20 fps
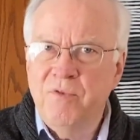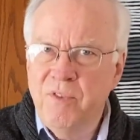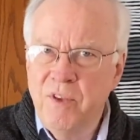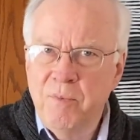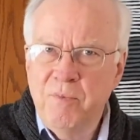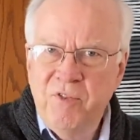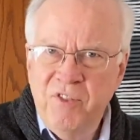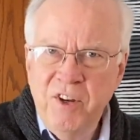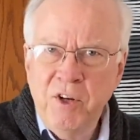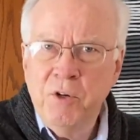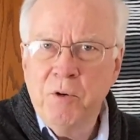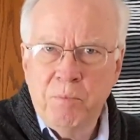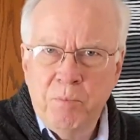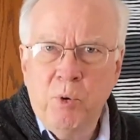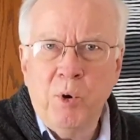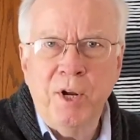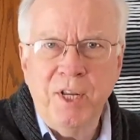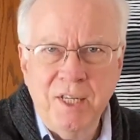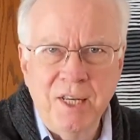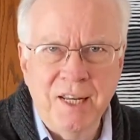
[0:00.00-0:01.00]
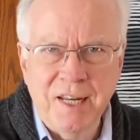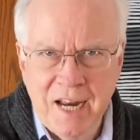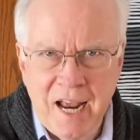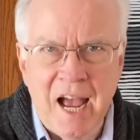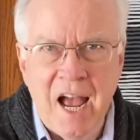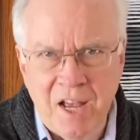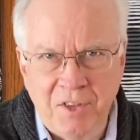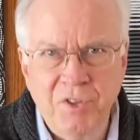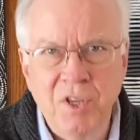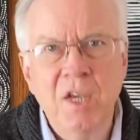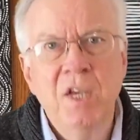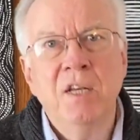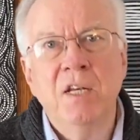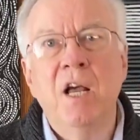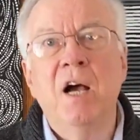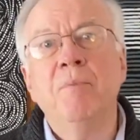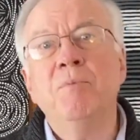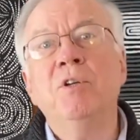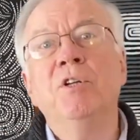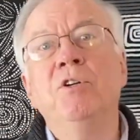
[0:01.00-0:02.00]
finger pointed at?
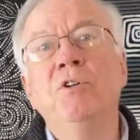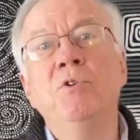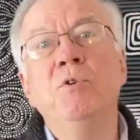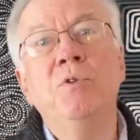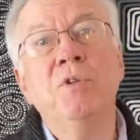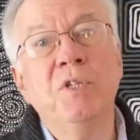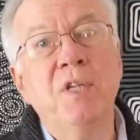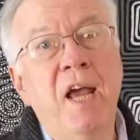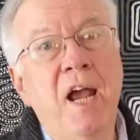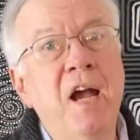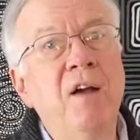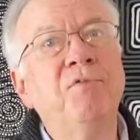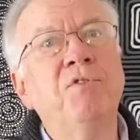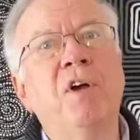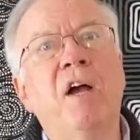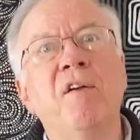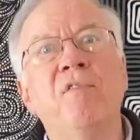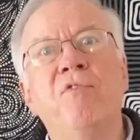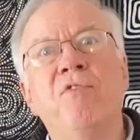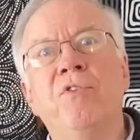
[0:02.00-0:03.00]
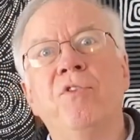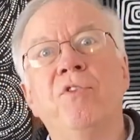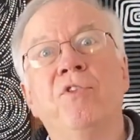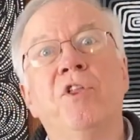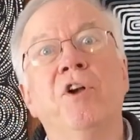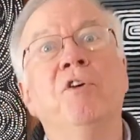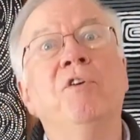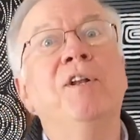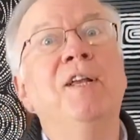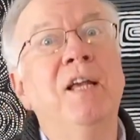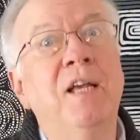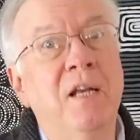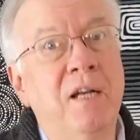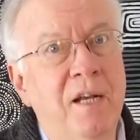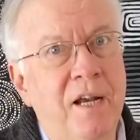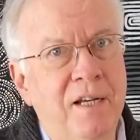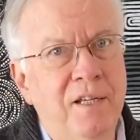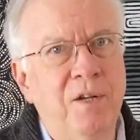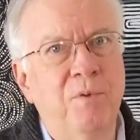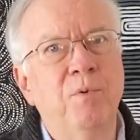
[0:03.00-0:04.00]
Now I'm going to do this after I've thoroughly
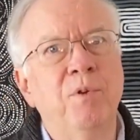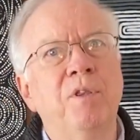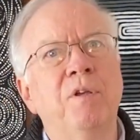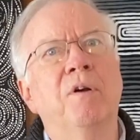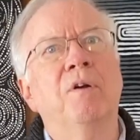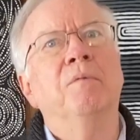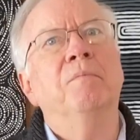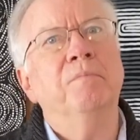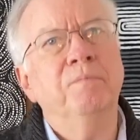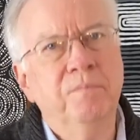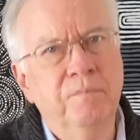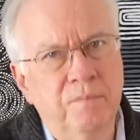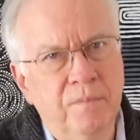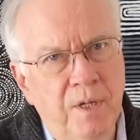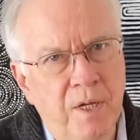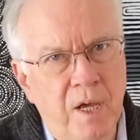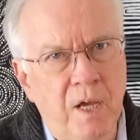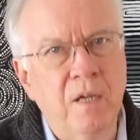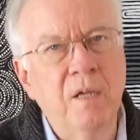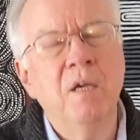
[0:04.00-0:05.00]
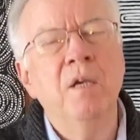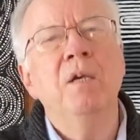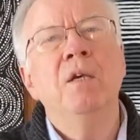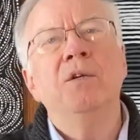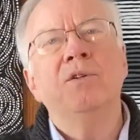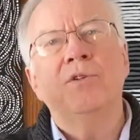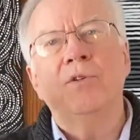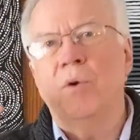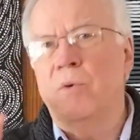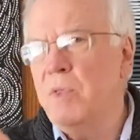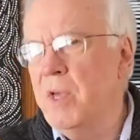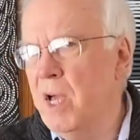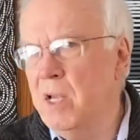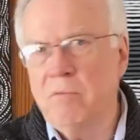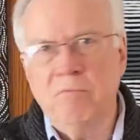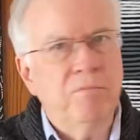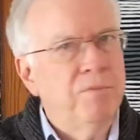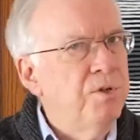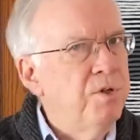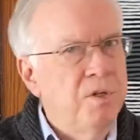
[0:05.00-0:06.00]
connected with her, okay? So
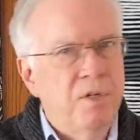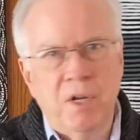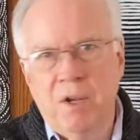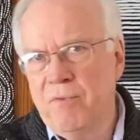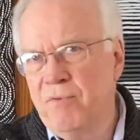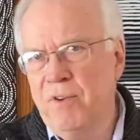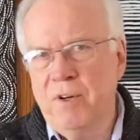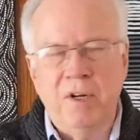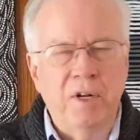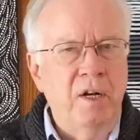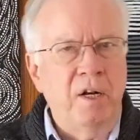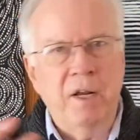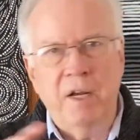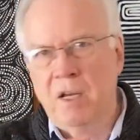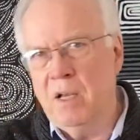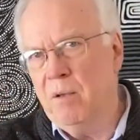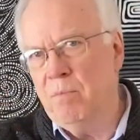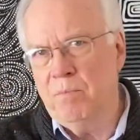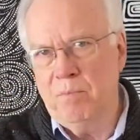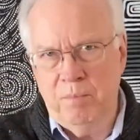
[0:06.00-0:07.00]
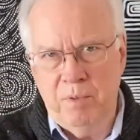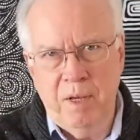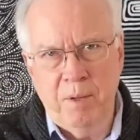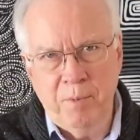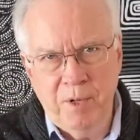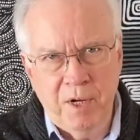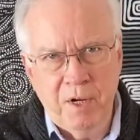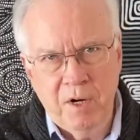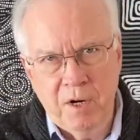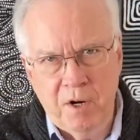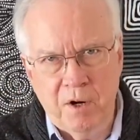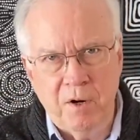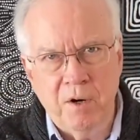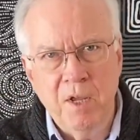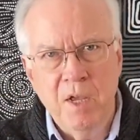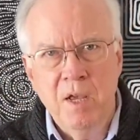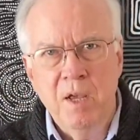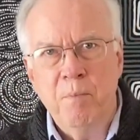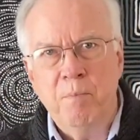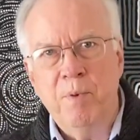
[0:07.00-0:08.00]
that she's not feeling like I'm blaming her.
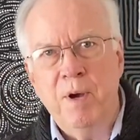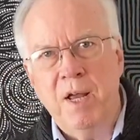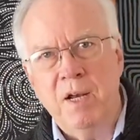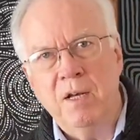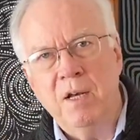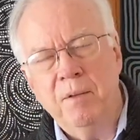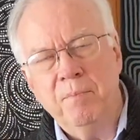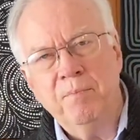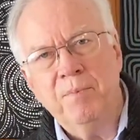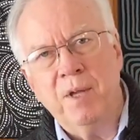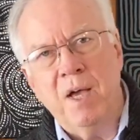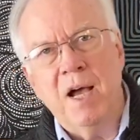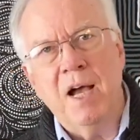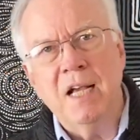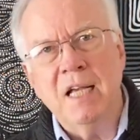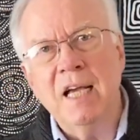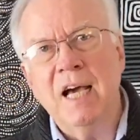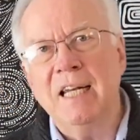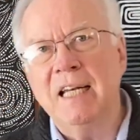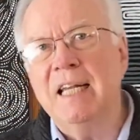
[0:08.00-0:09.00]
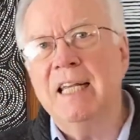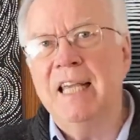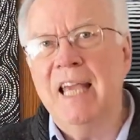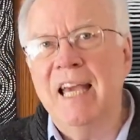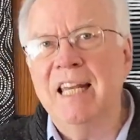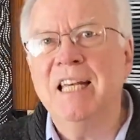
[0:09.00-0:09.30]
But I got to get